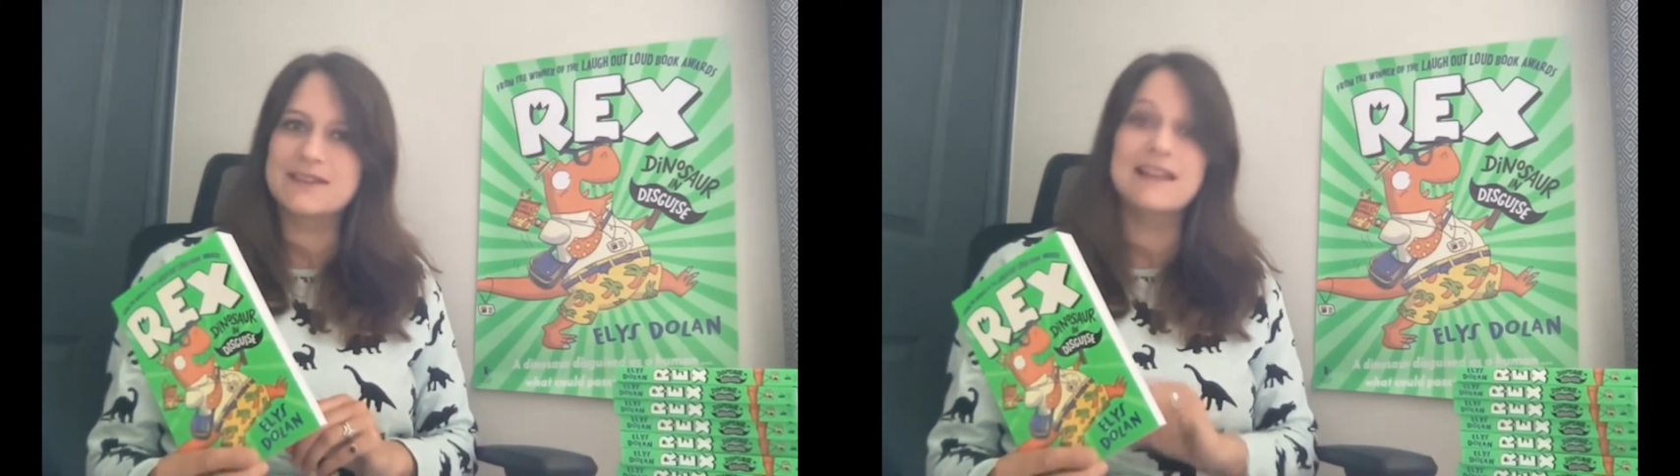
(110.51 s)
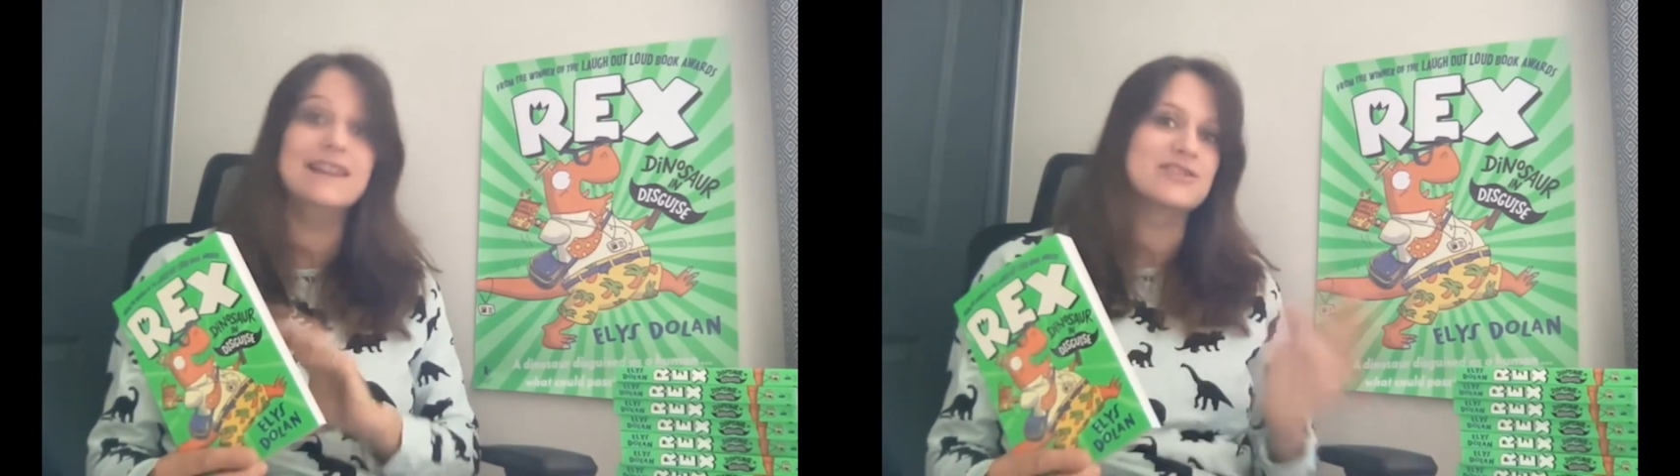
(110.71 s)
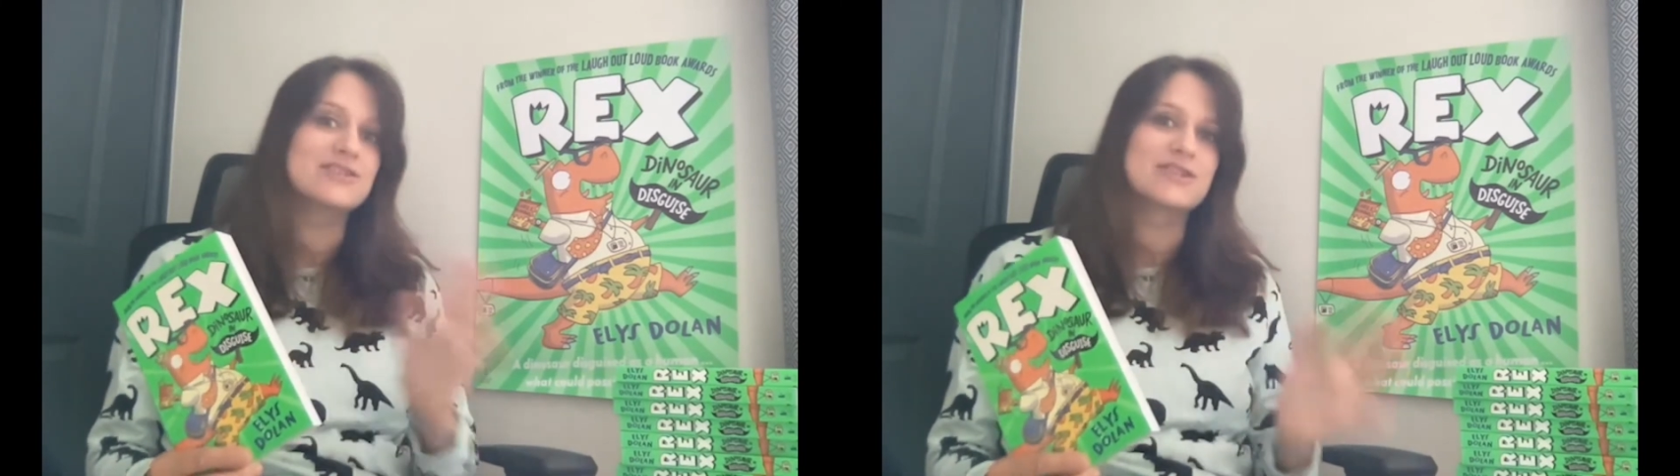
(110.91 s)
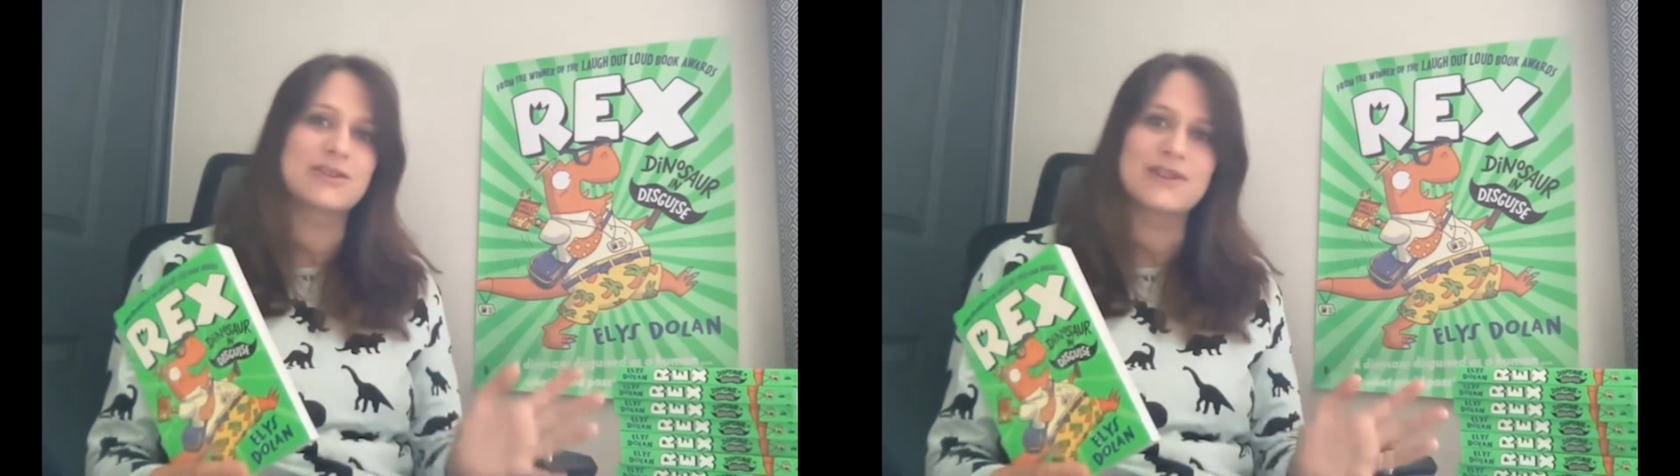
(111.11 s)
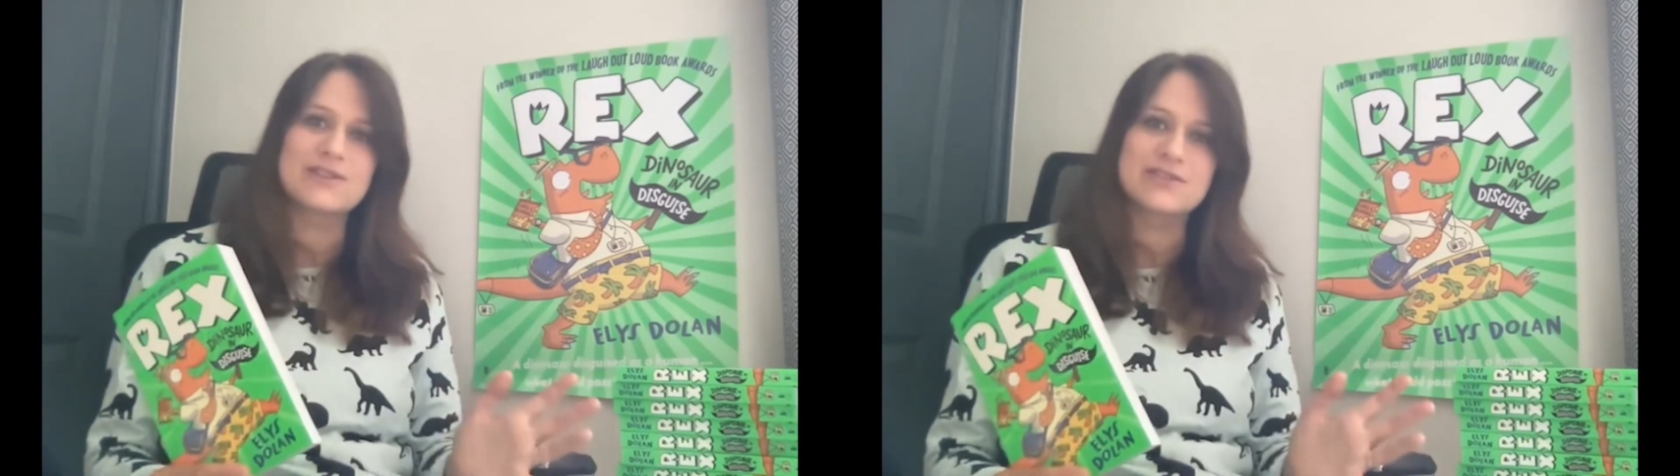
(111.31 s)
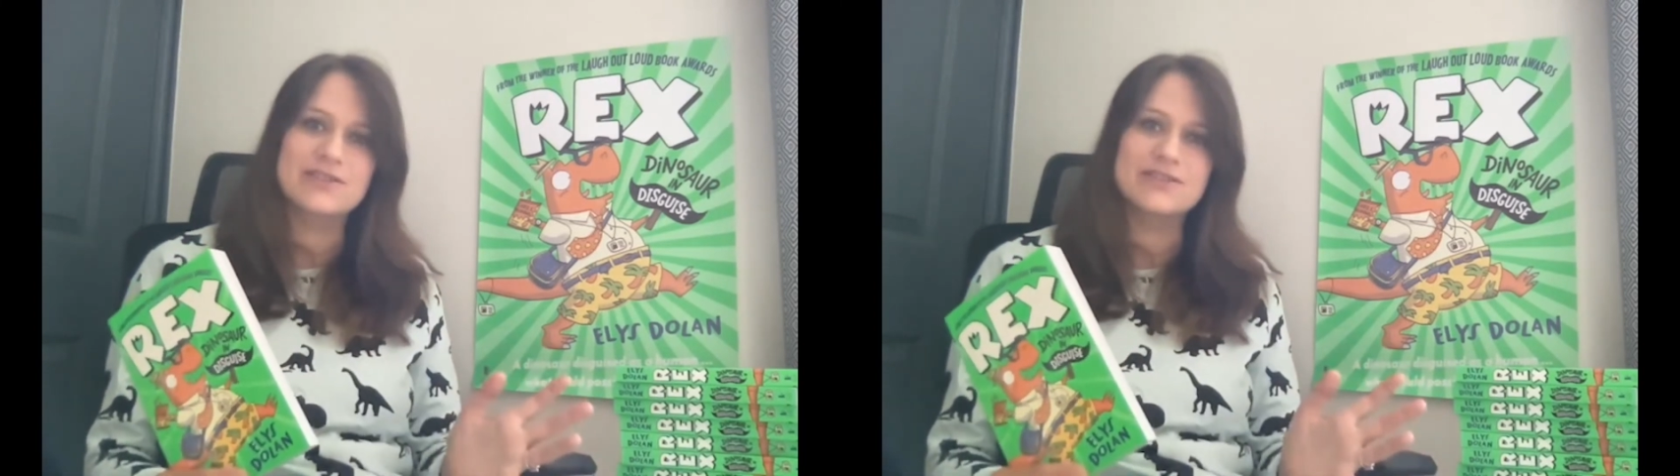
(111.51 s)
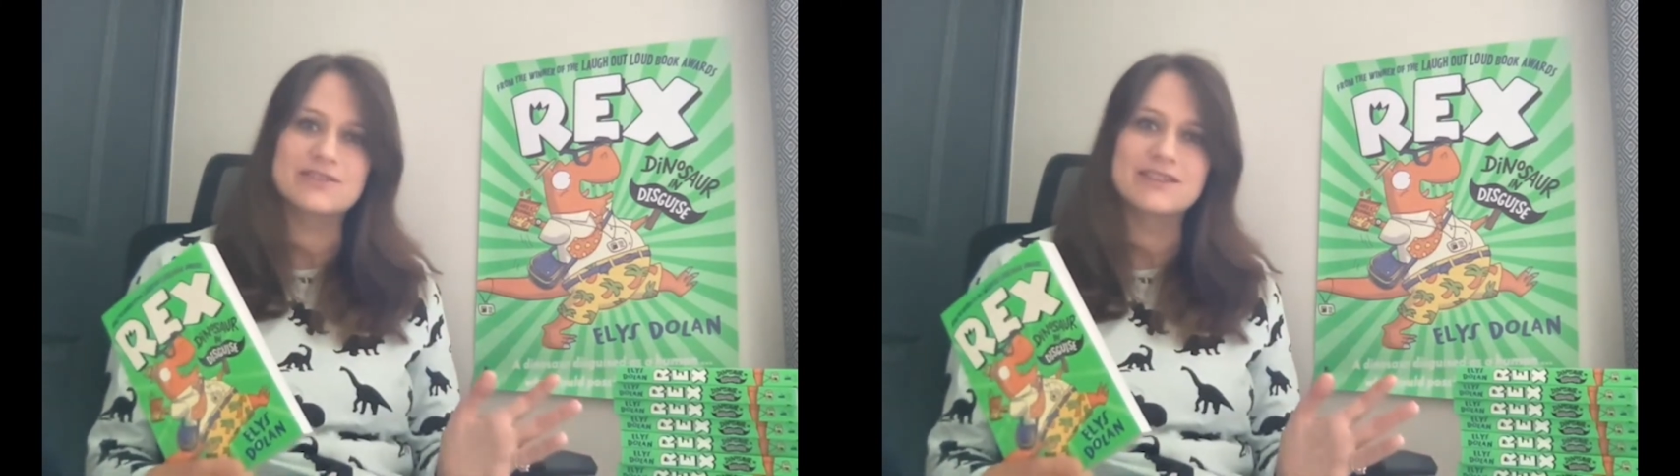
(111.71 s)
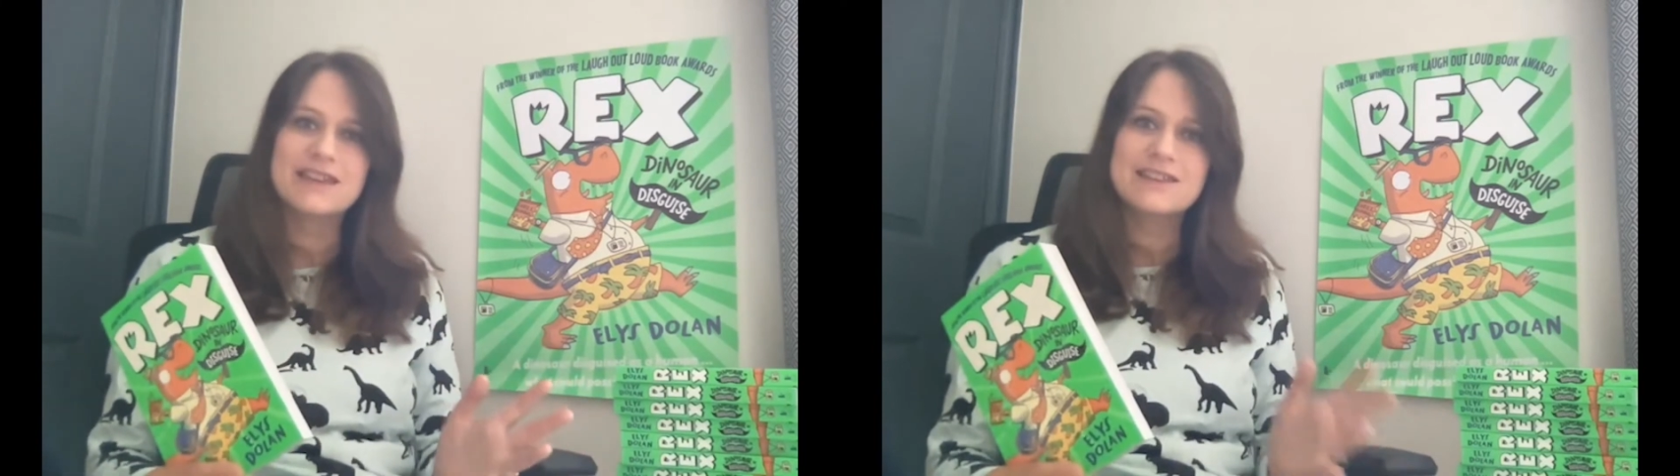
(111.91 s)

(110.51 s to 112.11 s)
alleged creatures